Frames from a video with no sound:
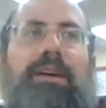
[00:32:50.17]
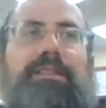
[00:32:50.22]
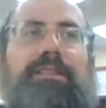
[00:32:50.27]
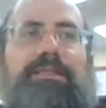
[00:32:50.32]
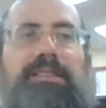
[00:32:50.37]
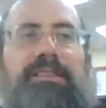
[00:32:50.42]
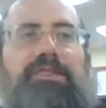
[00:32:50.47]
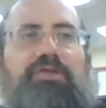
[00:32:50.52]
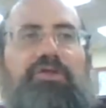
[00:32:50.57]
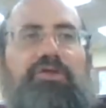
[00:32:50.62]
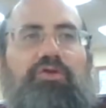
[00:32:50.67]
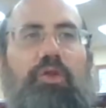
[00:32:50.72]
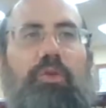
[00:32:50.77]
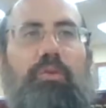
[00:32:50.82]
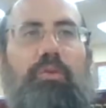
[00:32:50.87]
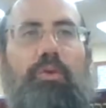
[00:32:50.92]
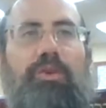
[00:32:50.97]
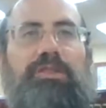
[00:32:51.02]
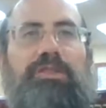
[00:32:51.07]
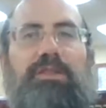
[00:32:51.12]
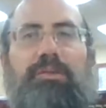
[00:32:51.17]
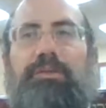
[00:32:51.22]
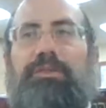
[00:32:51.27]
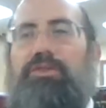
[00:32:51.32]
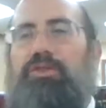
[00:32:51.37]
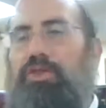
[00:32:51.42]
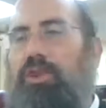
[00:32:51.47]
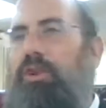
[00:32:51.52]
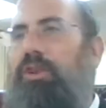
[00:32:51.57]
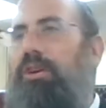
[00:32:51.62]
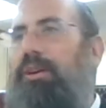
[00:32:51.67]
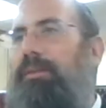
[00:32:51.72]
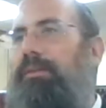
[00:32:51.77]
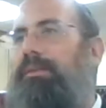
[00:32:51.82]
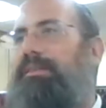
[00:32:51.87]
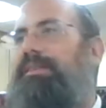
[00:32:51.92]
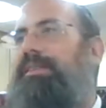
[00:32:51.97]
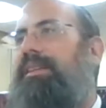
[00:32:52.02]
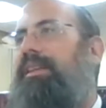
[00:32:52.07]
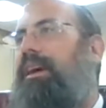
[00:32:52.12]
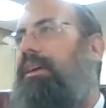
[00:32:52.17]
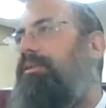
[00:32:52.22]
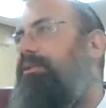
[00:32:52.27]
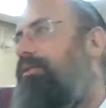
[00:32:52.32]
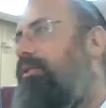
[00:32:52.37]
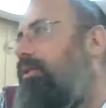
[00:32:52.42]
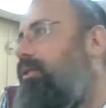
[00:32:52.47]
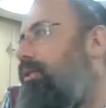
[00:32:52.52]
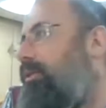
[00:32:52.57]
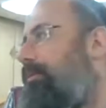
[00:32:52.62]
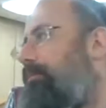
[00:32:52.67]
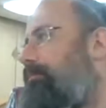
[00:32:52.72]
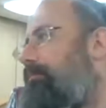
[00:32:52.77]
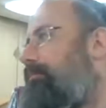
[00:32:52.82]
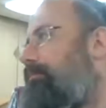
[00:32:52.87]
Since you draw water with joy, so therefore